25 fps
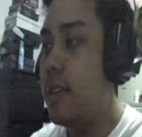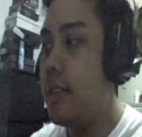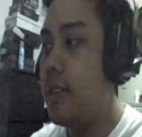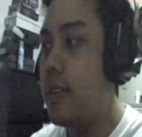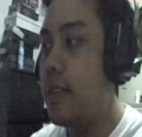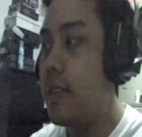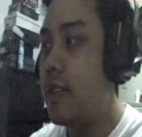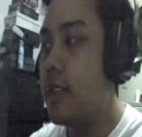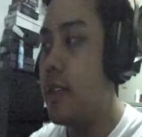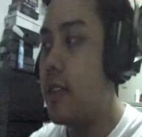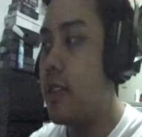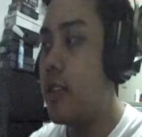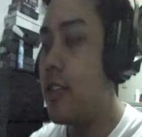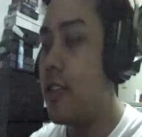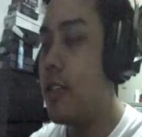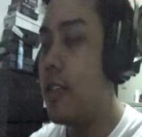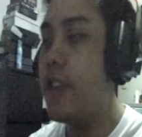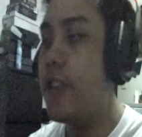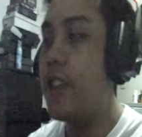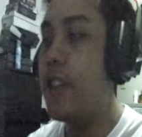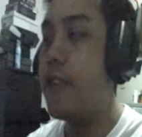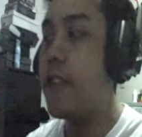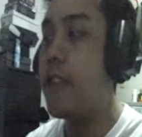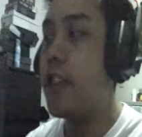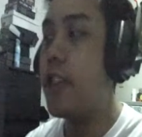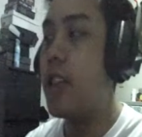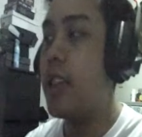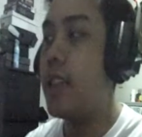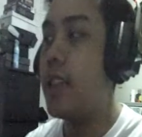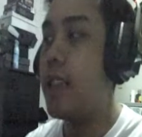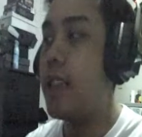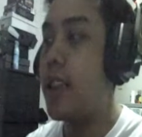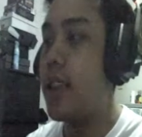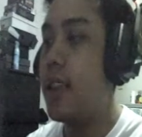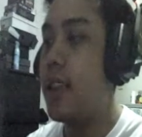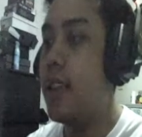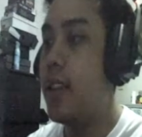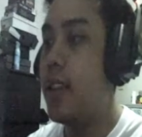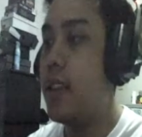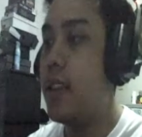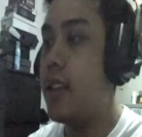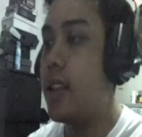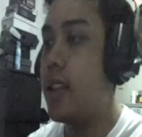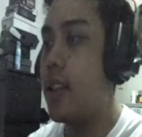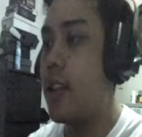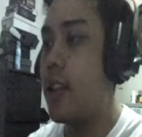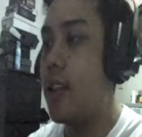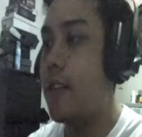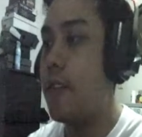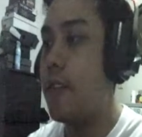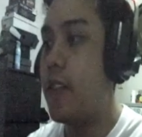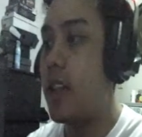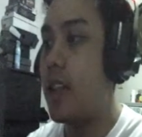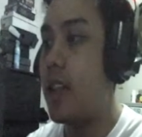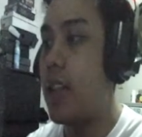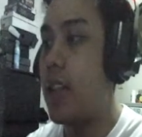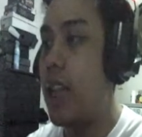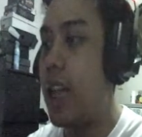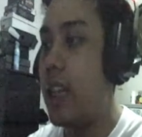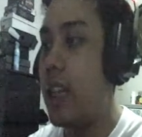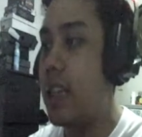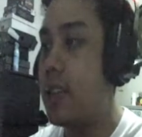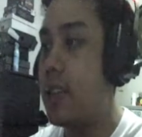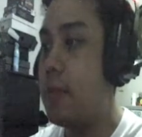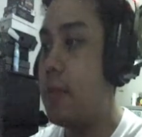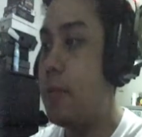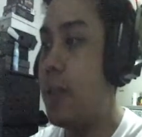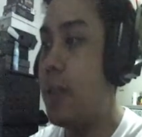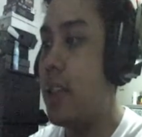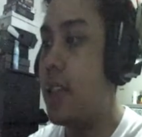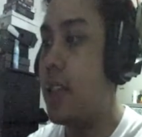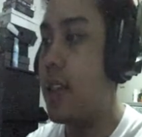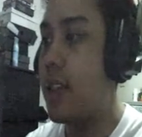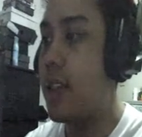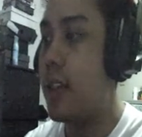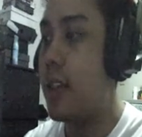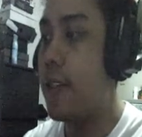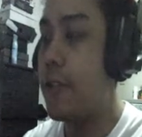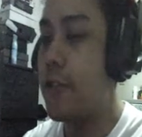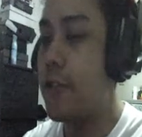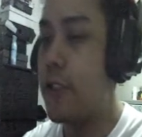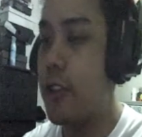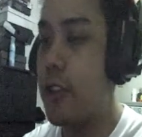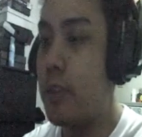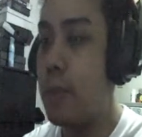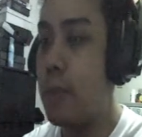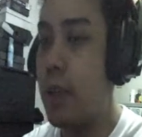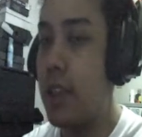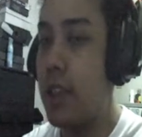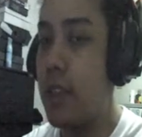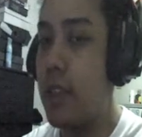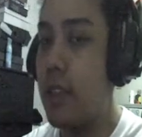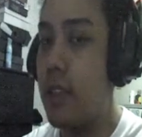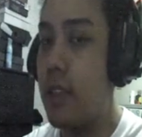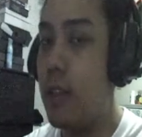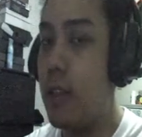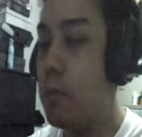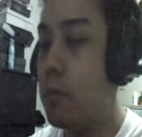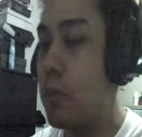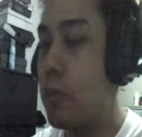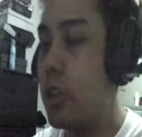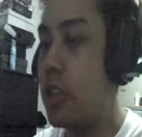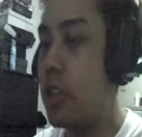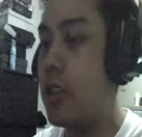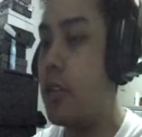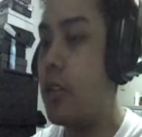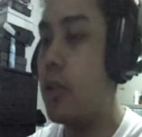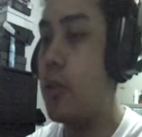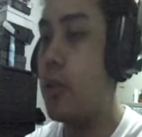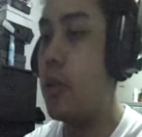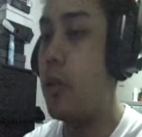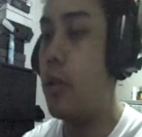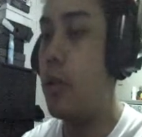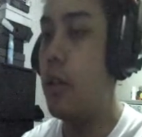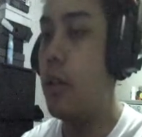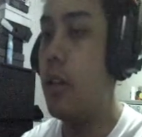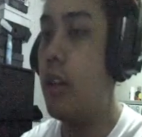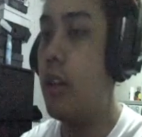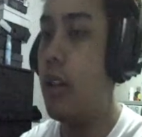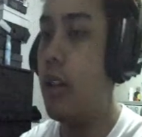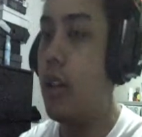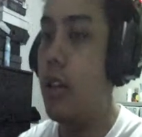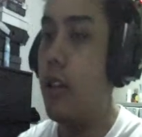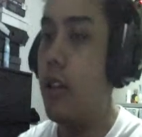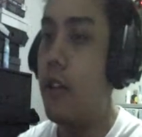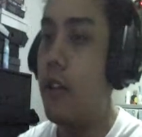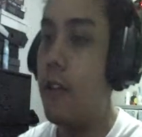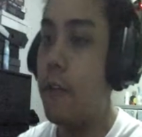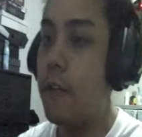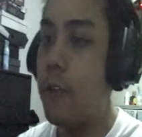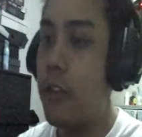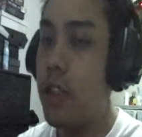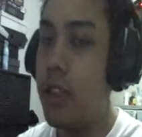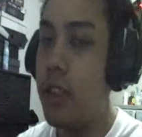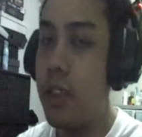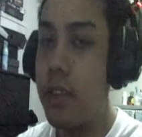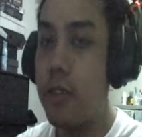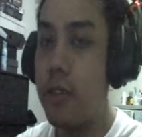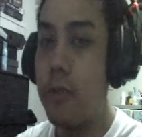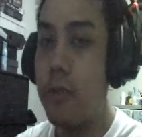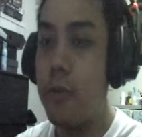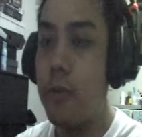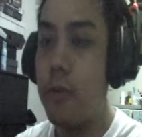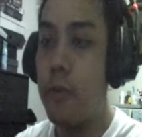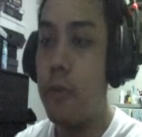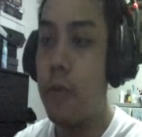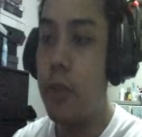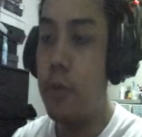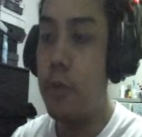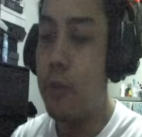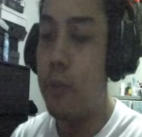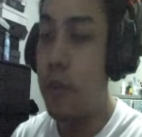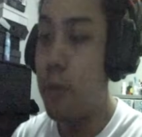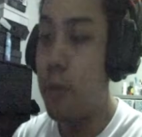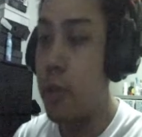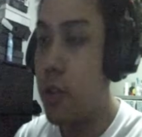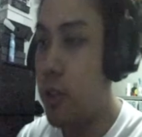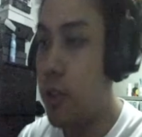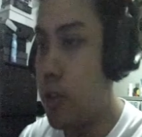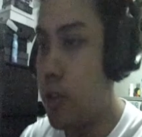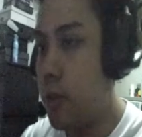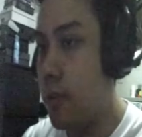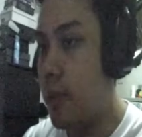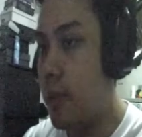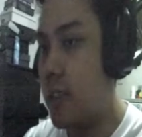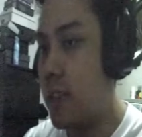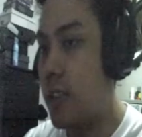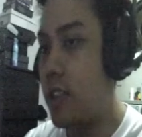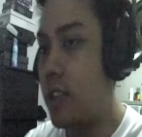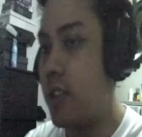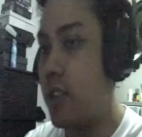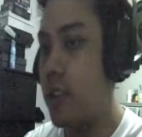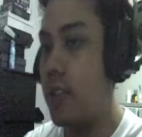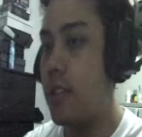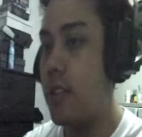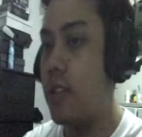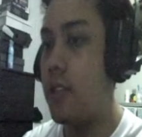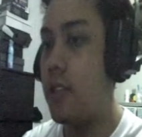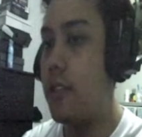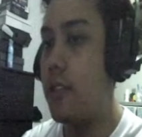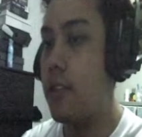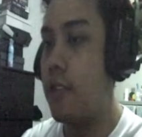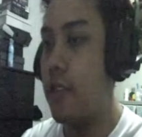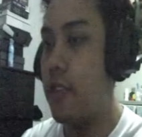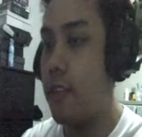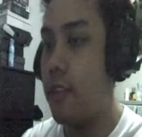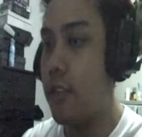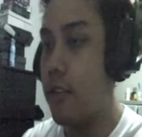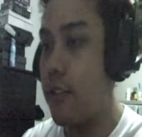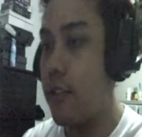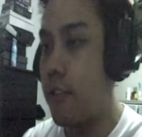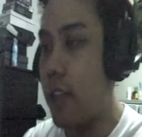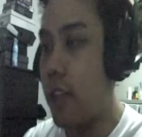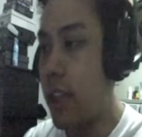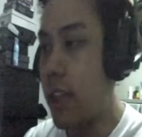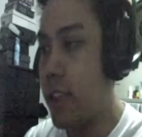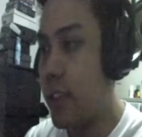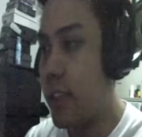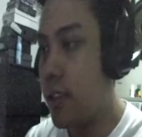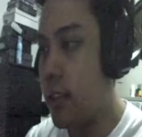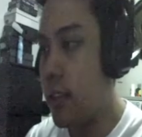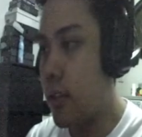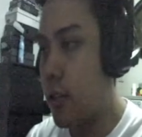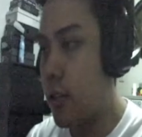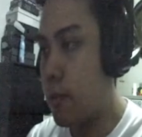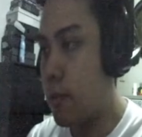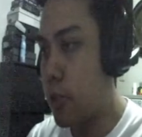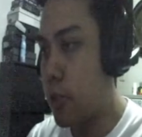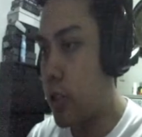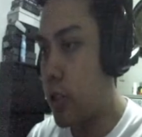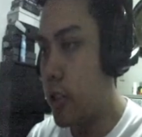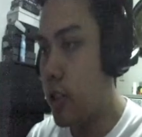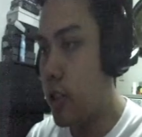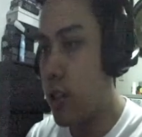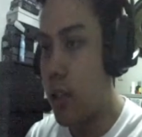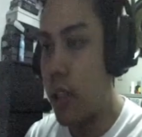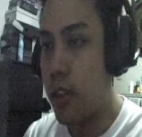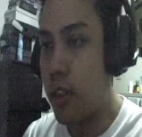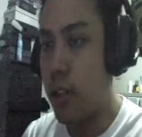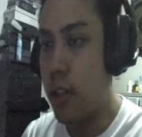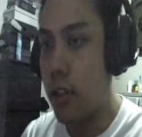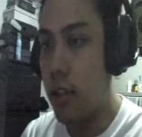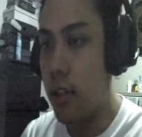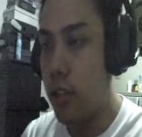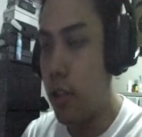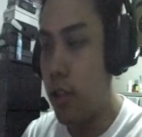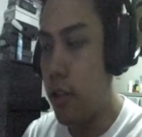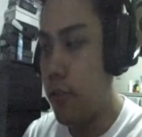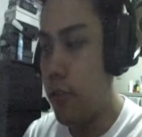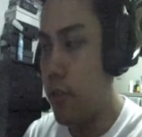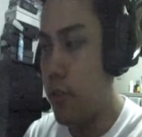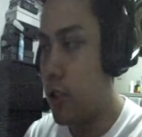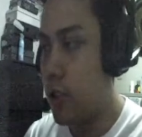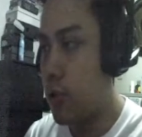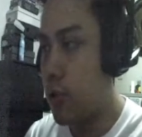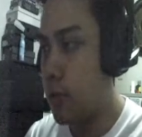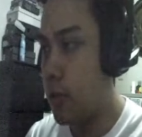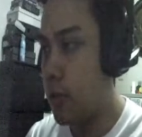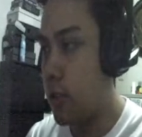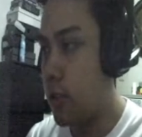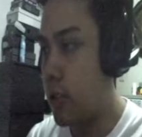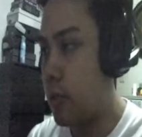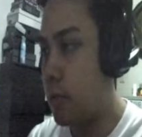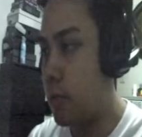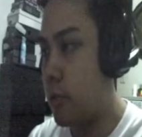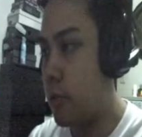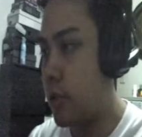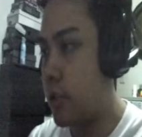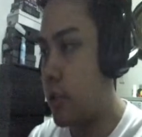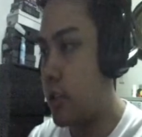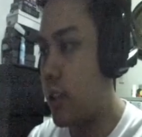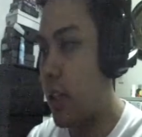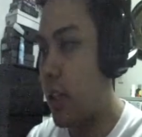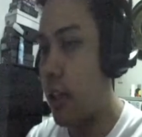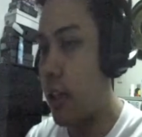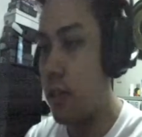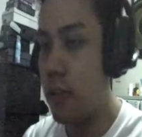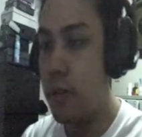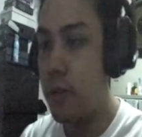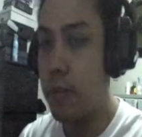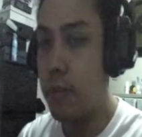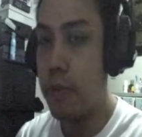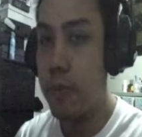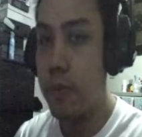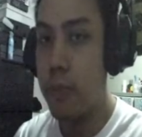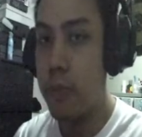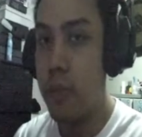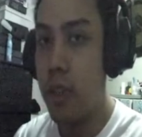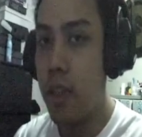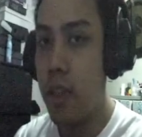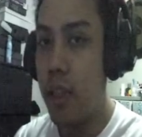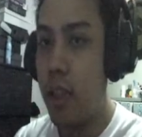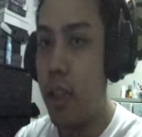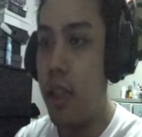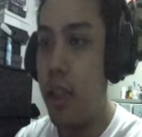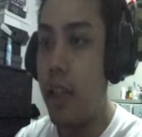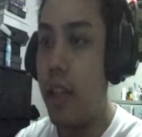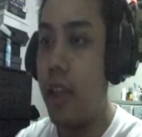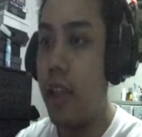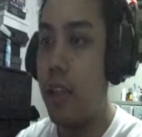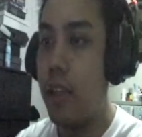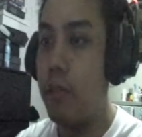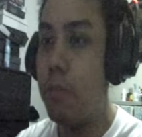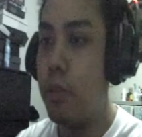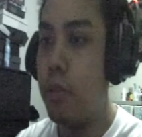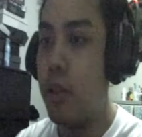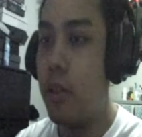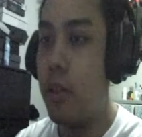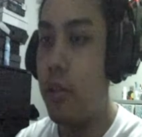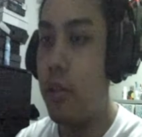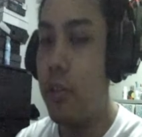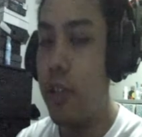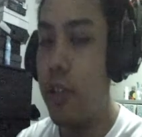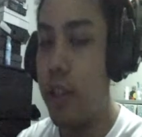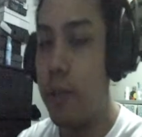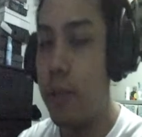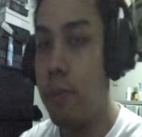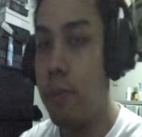solving for the check digit of an ISBN 10 format number, so first what we must do is just write the individual numbers down, and below them